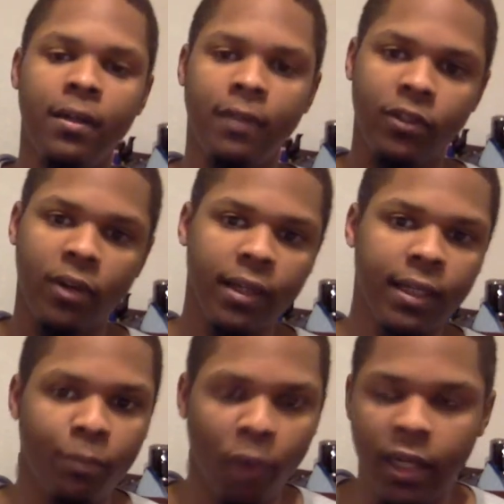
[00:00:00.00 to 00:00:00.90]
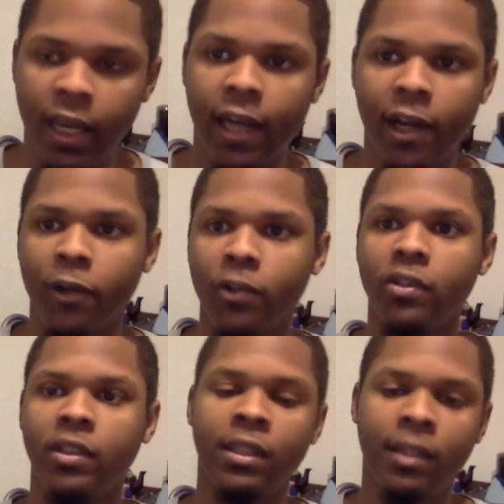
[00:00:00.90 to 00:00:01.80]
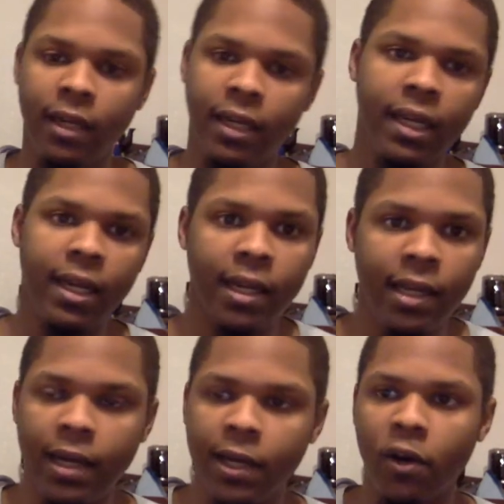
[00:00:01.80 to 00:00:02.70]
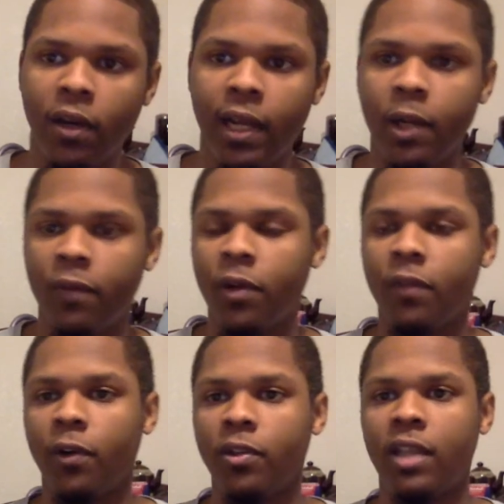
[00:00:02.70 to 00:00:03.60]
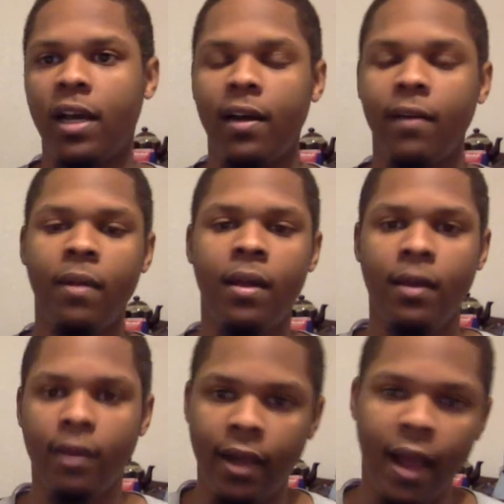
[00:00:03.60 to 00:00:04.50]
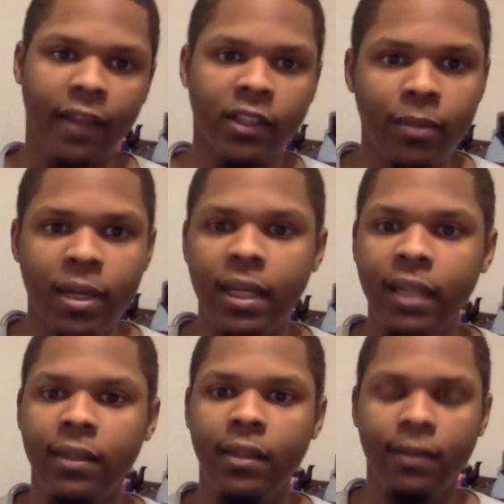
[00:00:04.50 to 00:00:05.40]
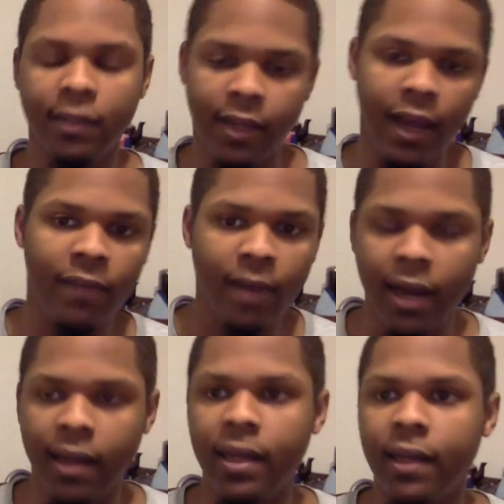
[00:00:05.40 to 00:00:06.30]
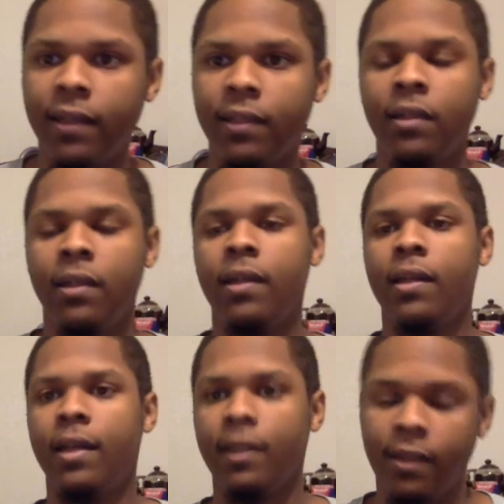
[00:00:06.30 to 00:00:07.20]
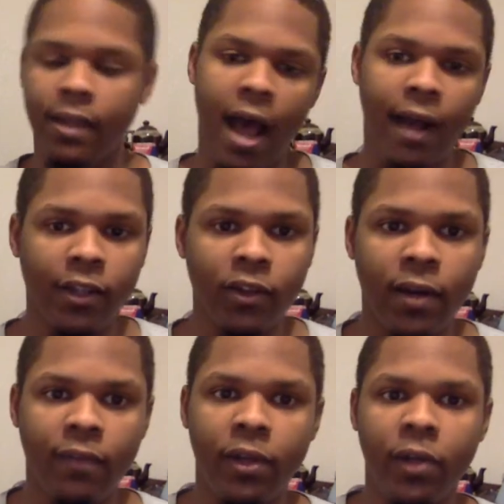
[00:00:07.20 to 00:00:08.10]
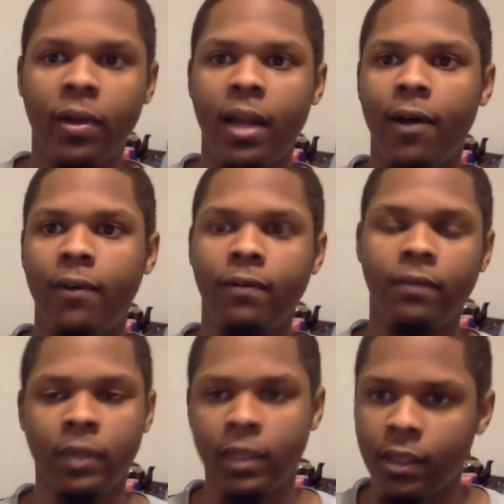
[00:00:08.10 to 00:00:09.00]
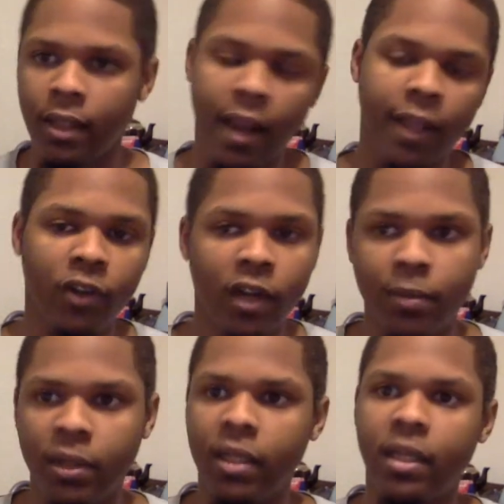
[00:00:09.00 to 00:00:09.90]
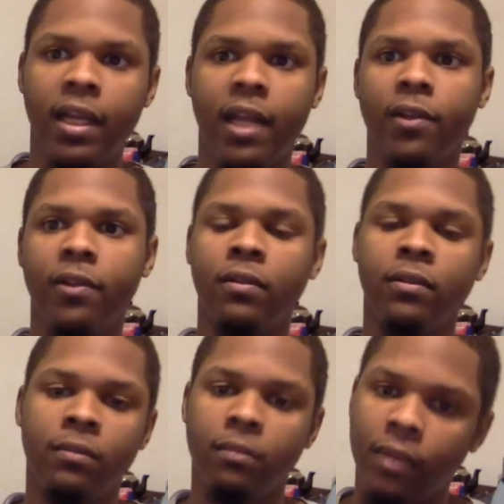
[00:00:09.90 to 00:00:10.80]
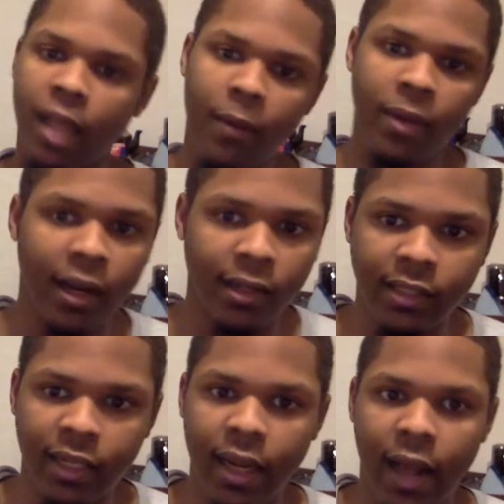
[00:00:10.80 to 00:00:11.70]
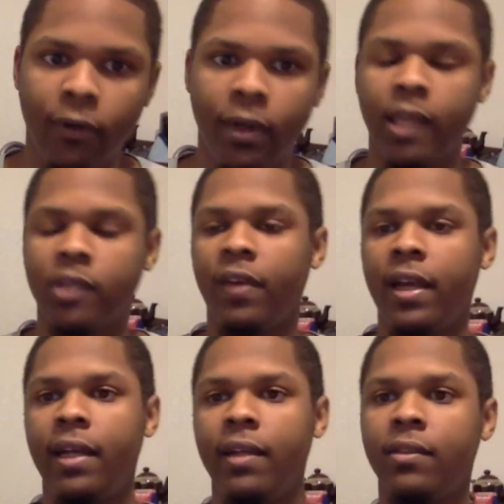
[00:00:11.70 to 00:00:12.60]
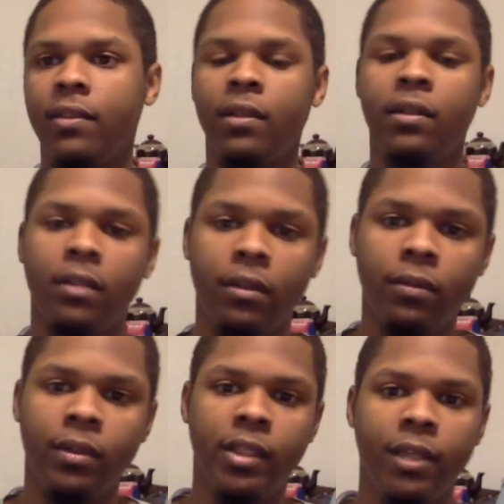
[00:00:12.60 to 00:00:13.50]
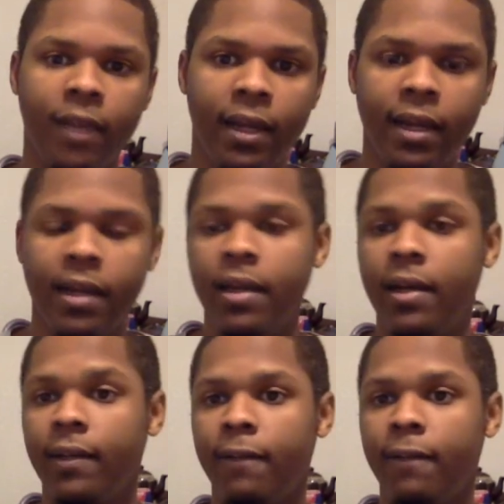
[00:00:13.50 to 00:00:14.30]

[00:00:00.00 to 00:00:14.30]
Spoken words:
They're trying to break that curse and get it done in Orlando for the first time. It hasn't been easy because they haven't got it done. Now they're trying to figure it out. Now they're trying to put it together. Now we got to see it out as fans. We'll see if they get it done.